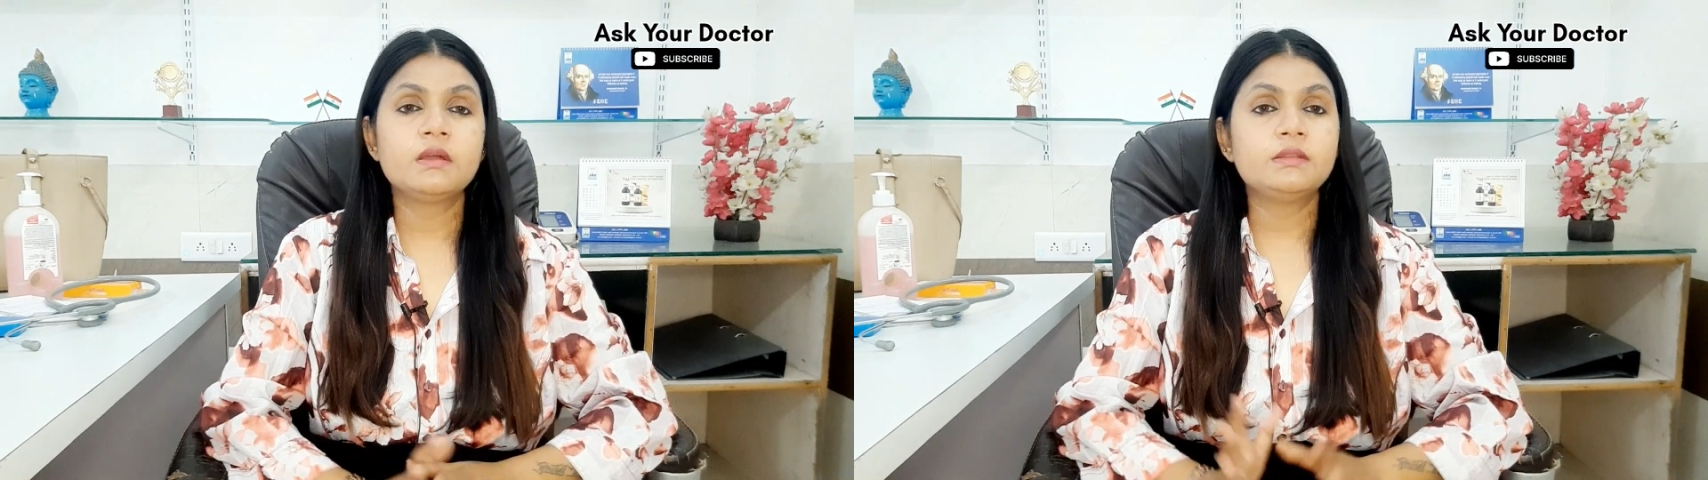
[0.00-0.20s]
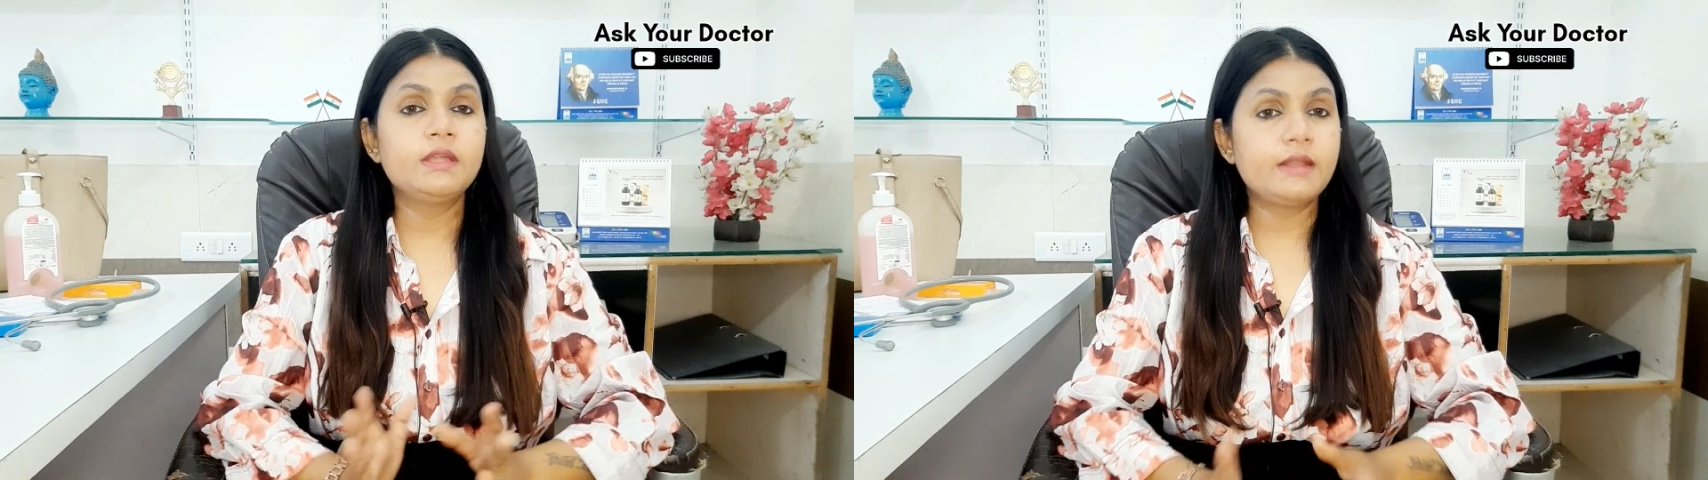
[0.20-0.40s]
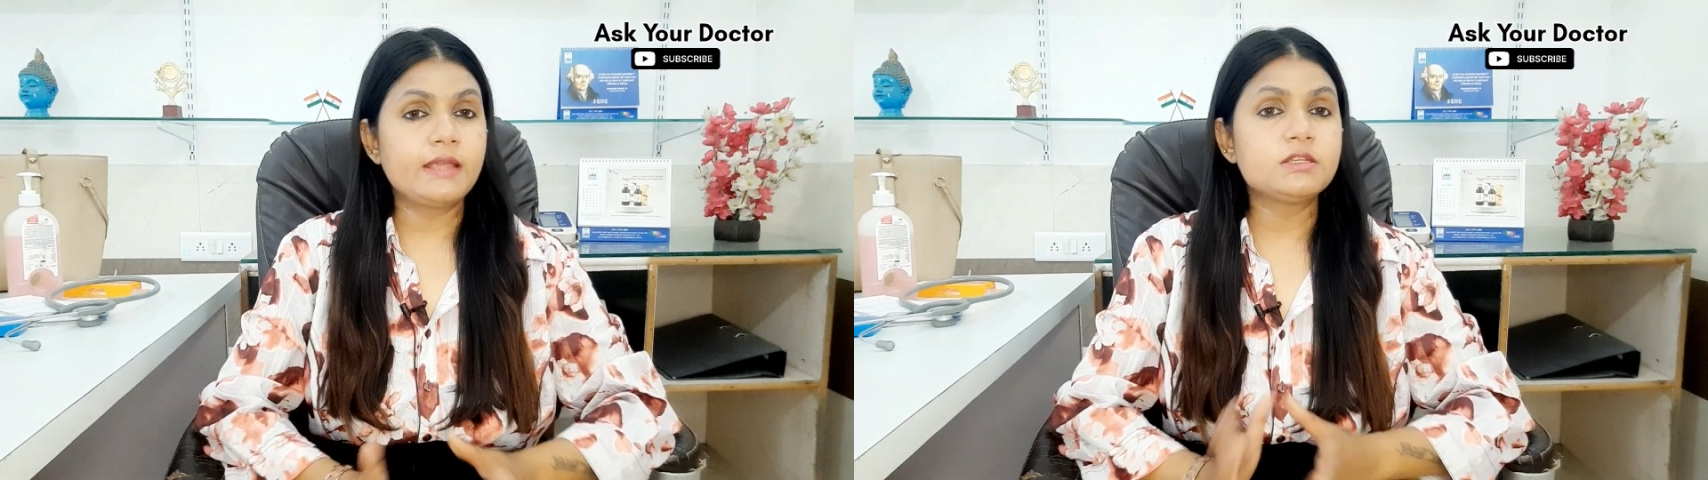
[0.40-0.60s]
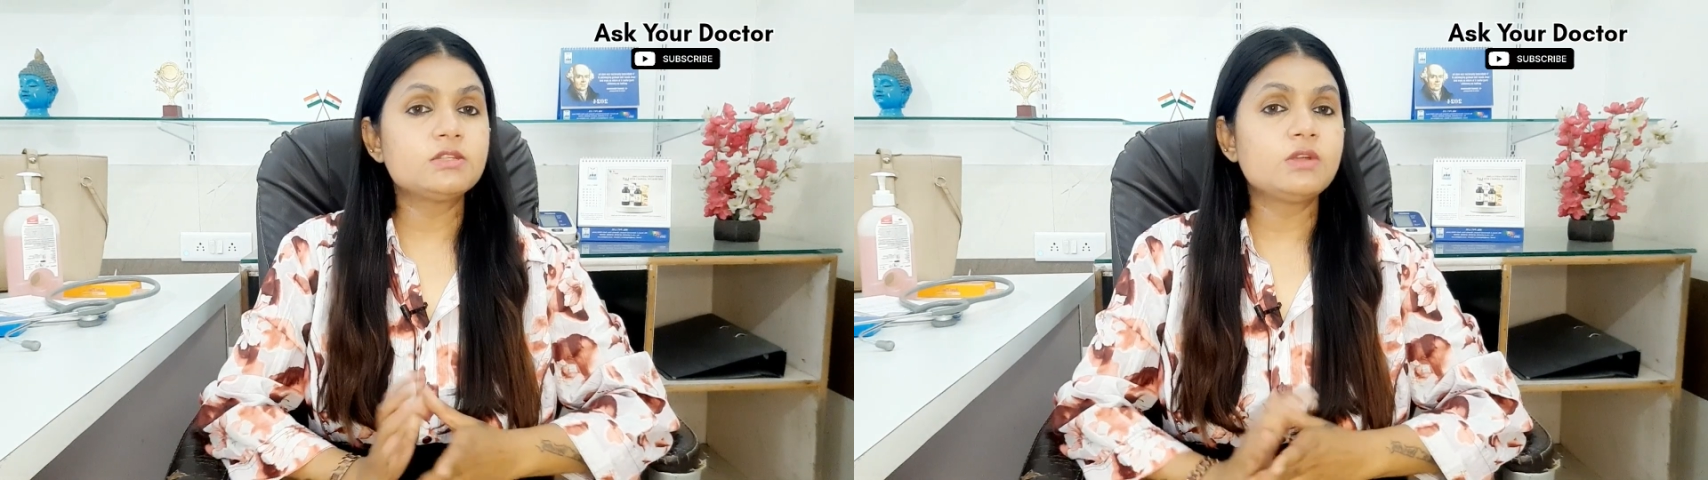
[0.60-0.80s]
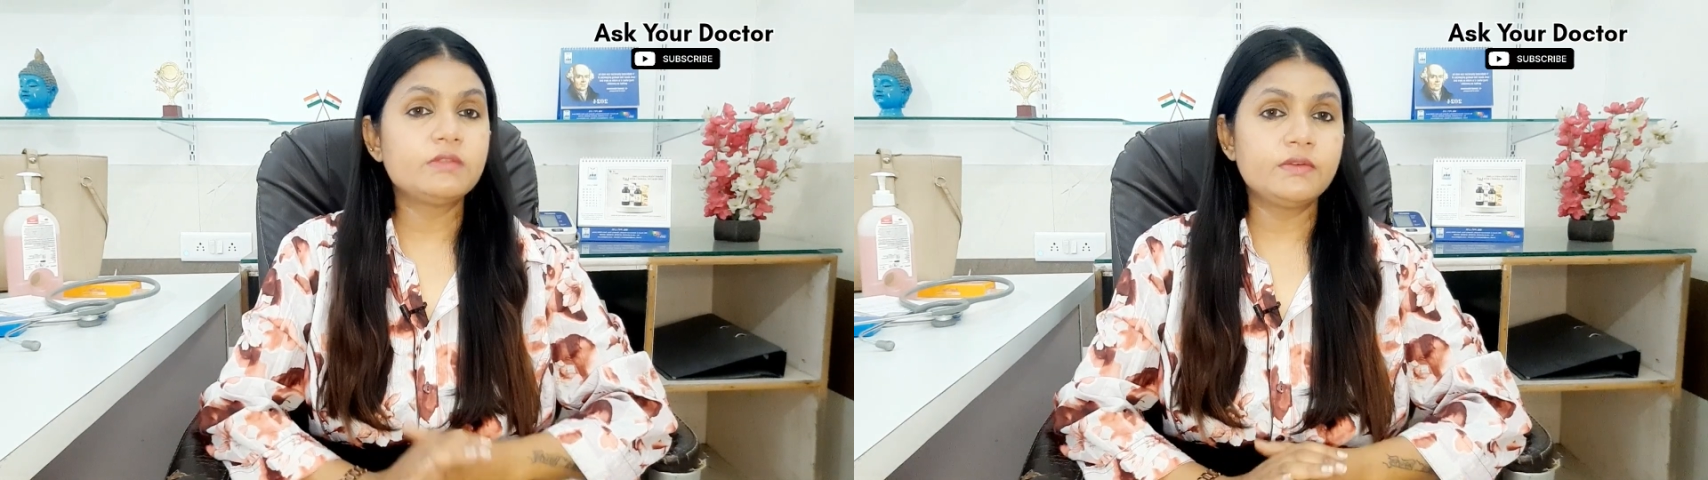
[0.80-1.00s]
The
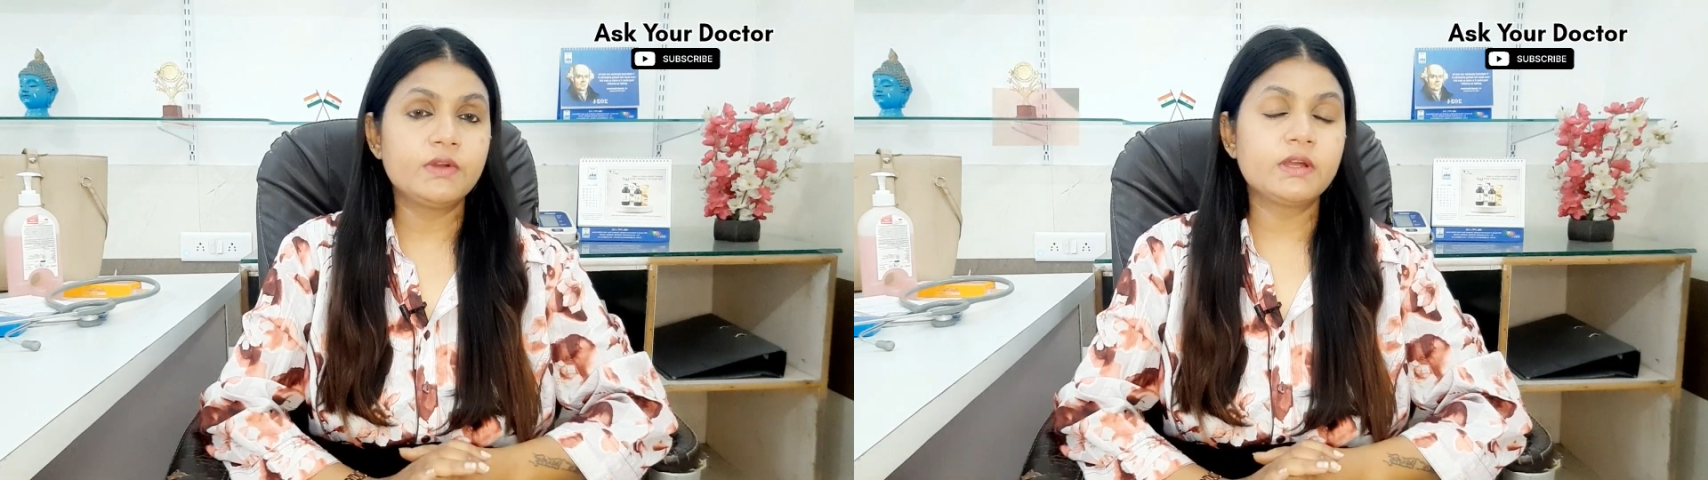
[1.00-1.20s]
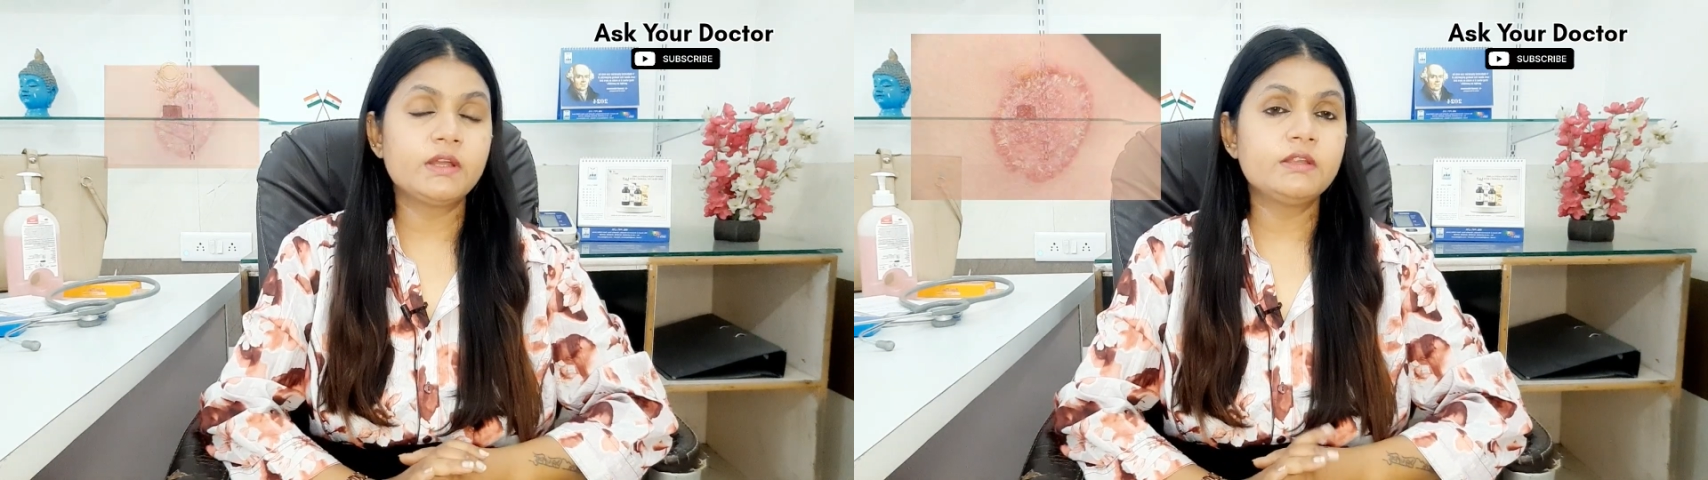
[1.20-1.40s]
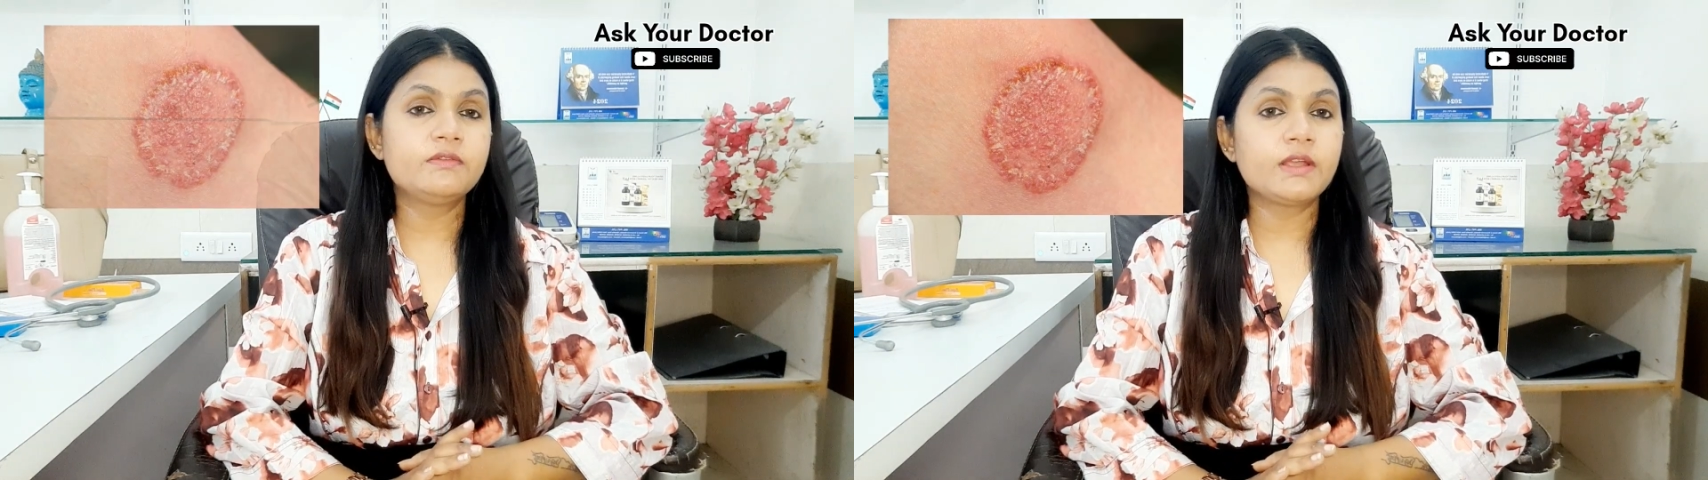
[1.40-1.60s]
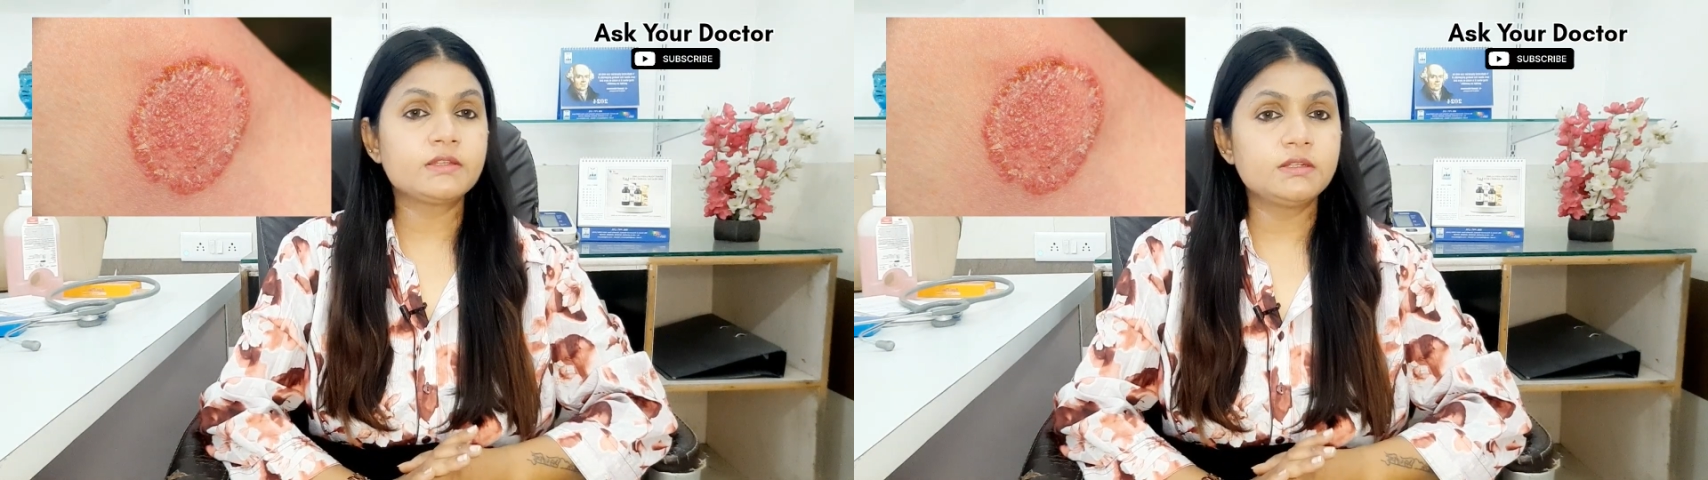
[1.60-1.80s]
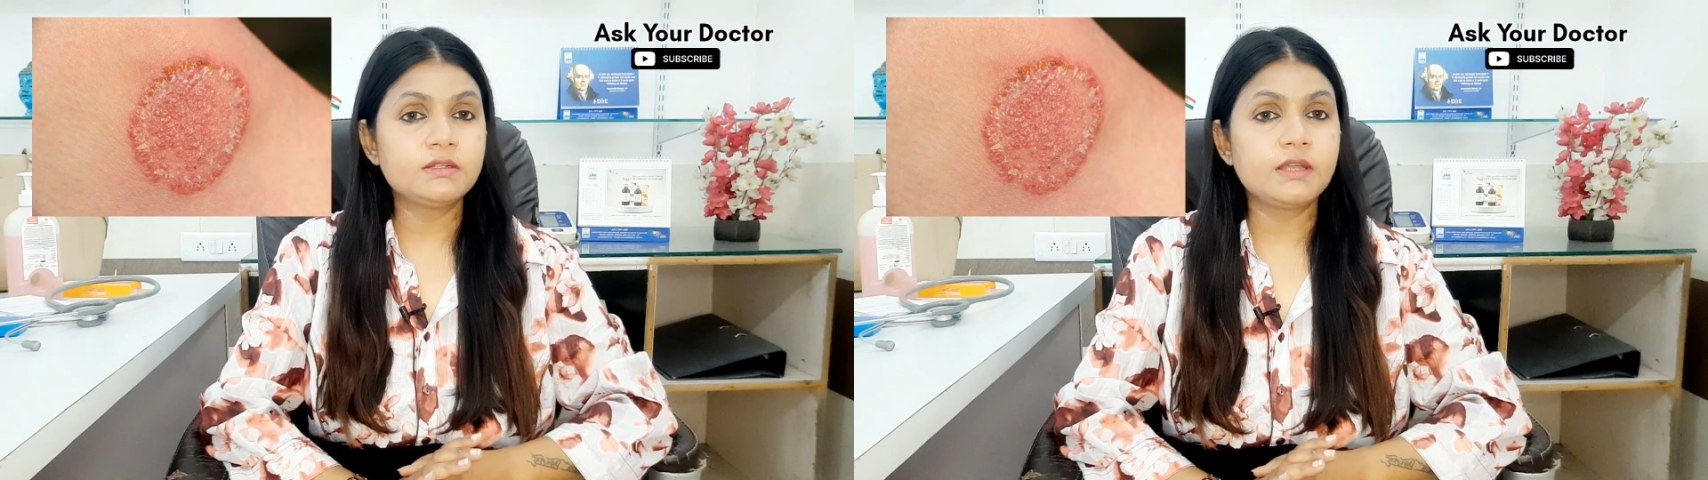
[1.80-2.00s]
rashes of the fungal infection